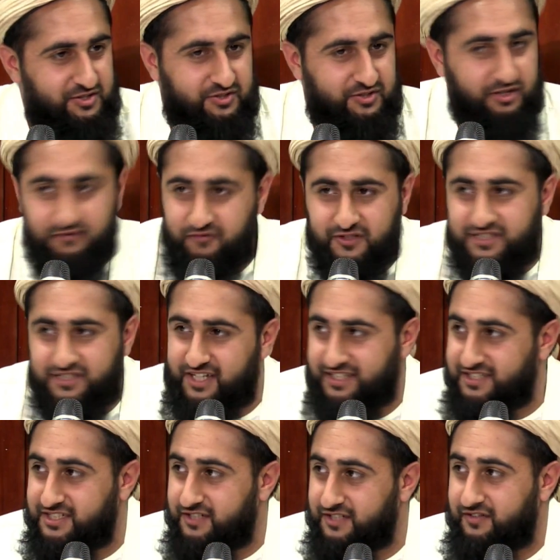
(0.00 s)
None of us can
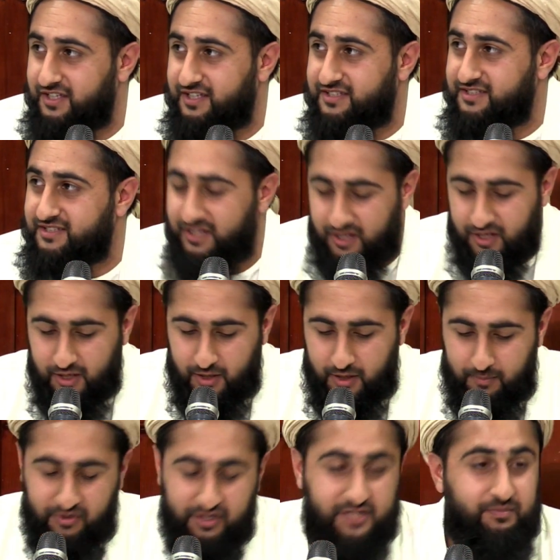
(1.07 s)
achieve this.
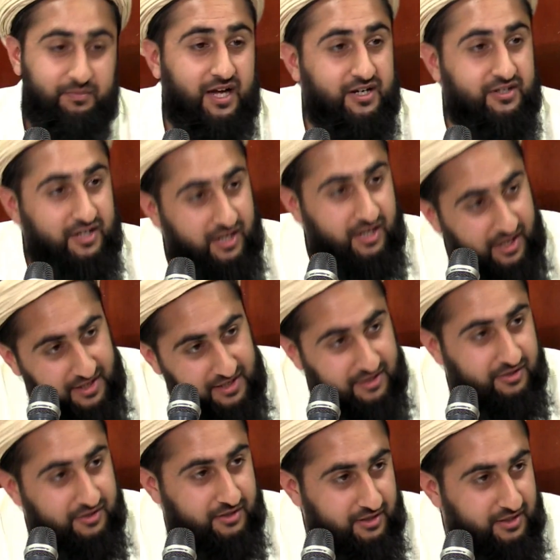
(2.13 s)
But it's by
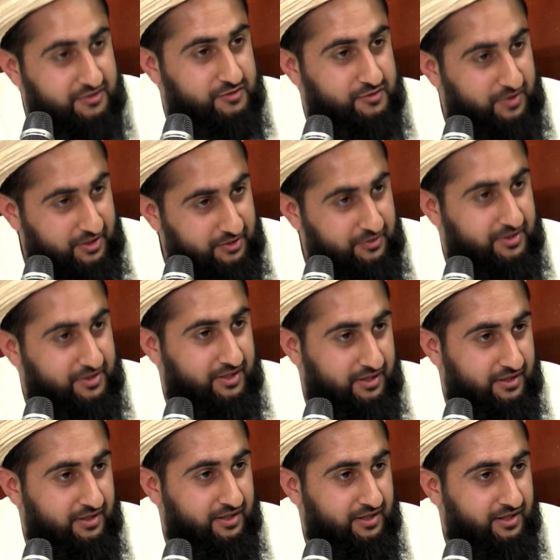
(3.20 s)
relying on Allah subhanahu wa
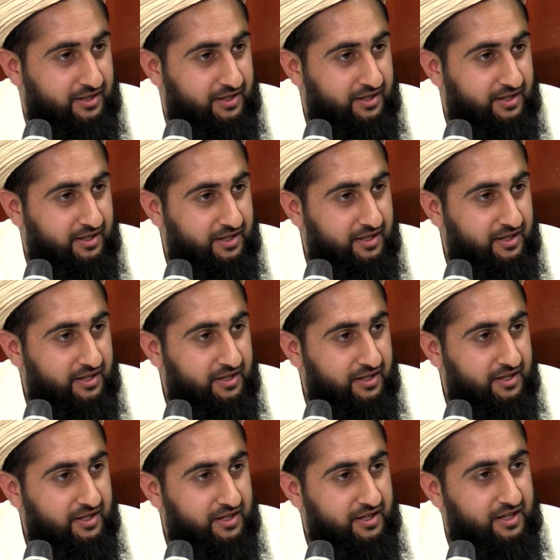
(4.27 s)
ta'ala
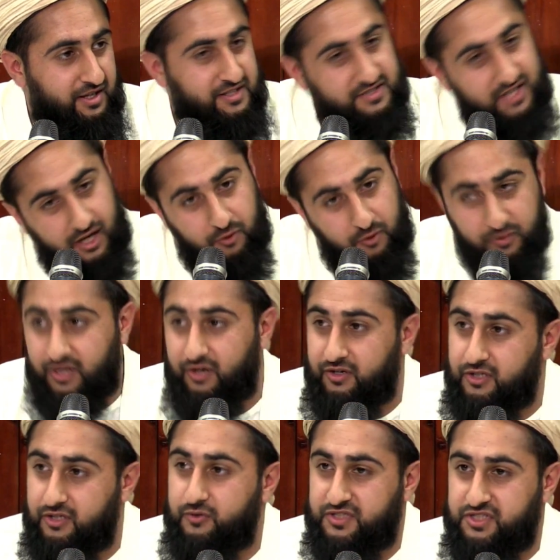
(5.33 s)
is how we're
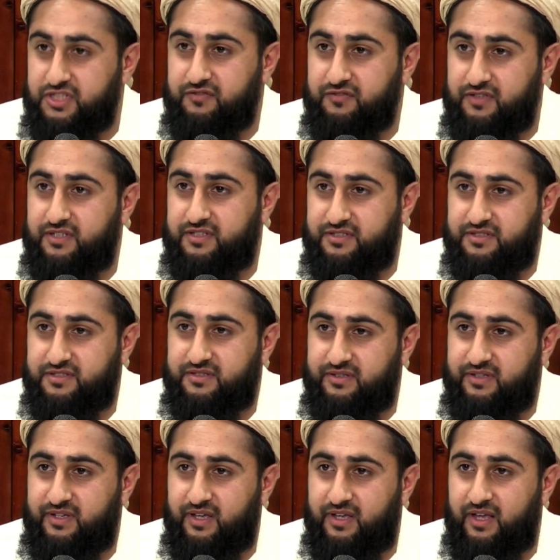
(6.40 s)
going to achieve this.
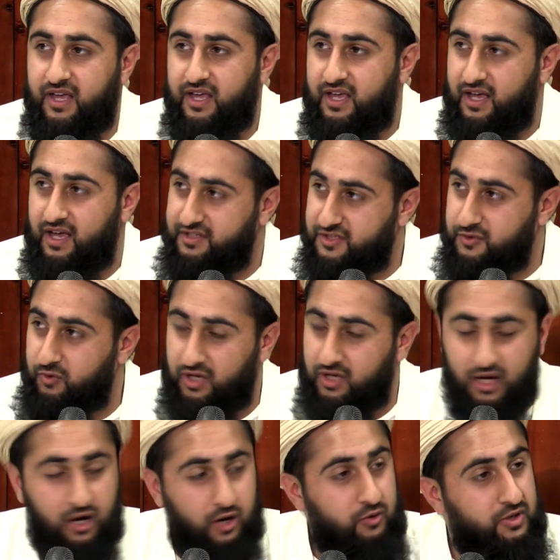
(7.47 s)
And this is what
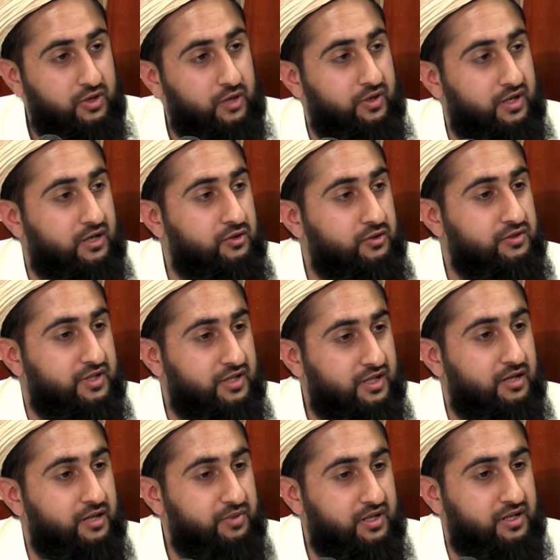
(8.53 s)
la hawla wa la quwwata
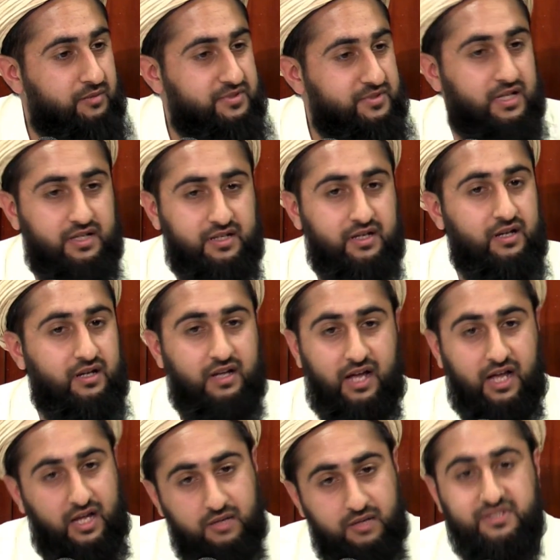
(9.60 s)
illa billah means, that, Ya Allah,
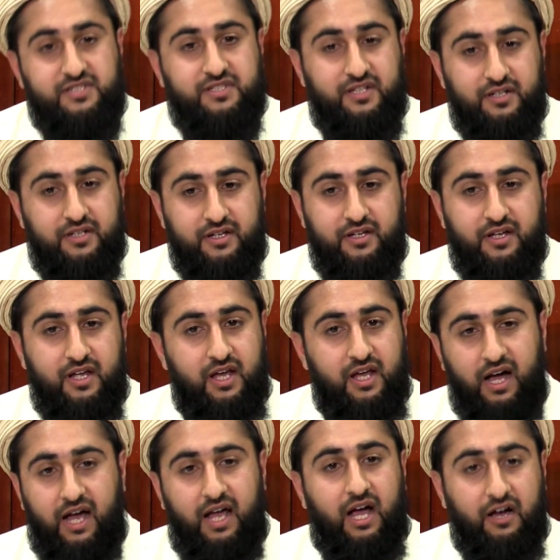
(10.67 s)
I am a sinner.
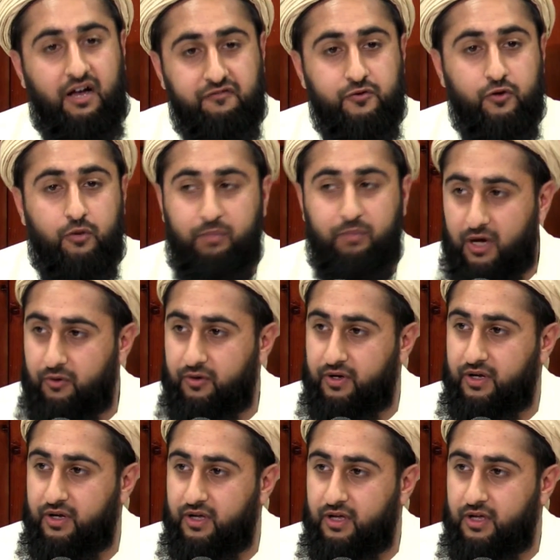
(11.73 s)
I have no
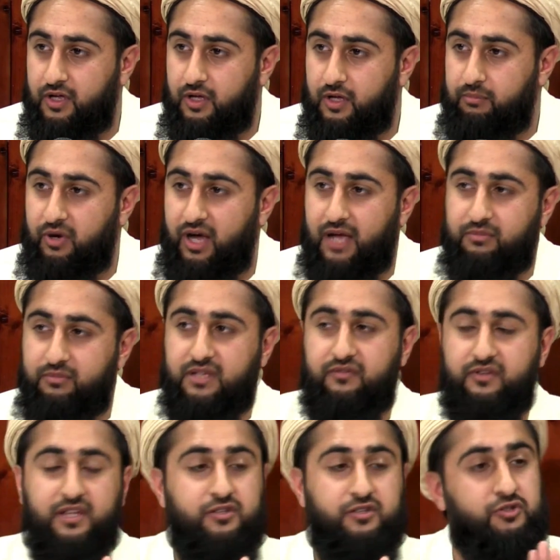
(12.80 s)
power, but I'm
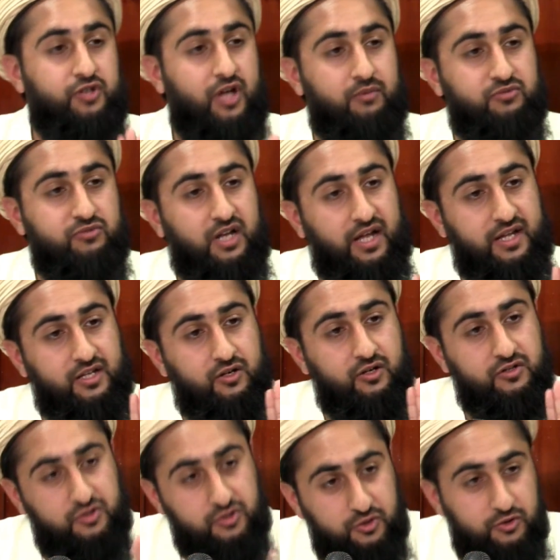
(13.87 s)
leaving it to you. I'm relying
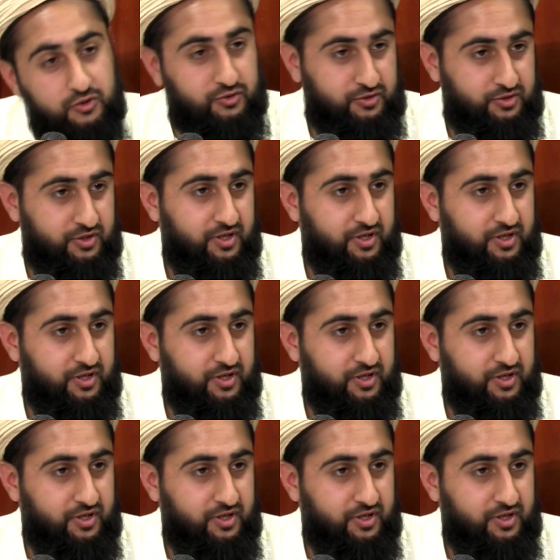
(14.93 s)
on you.